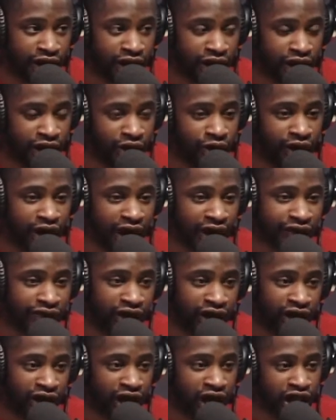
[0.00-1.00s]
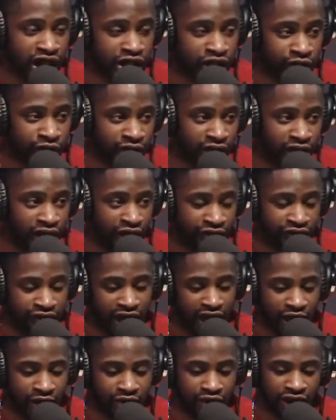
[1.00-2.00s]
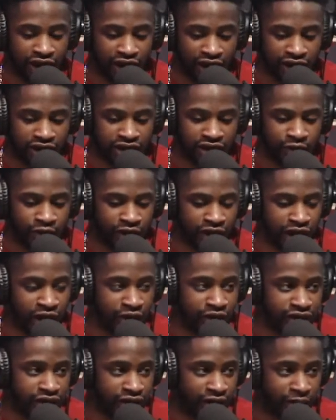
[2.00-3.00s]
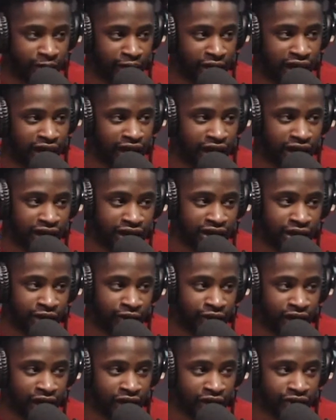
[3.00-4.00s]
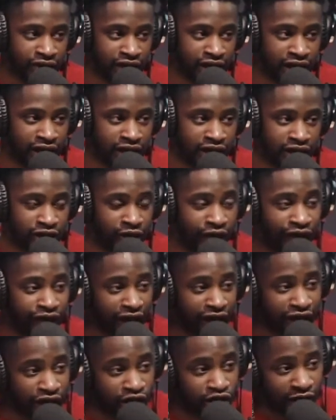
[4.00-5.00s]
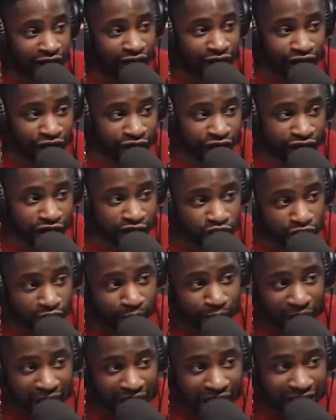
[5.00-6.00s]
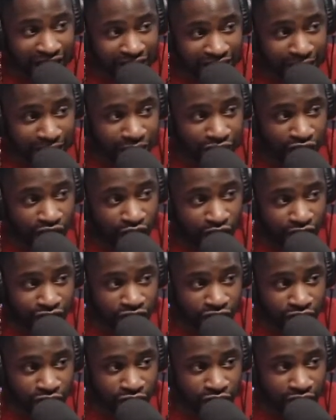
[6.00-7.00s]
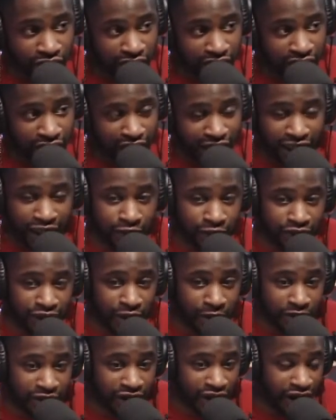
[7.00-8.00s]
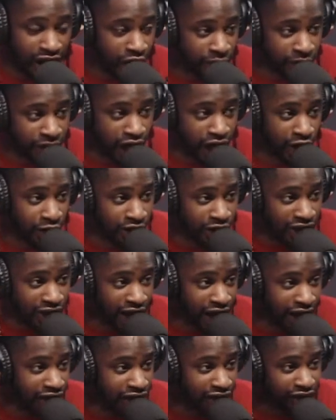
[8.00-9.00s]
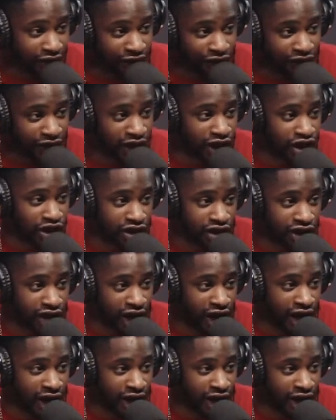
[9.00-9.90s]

You don't have the luxury of counting on someone else and depending on someone else. So the fact that you had a friend that you could pass something off to, and he was able to help carry that to the finish line.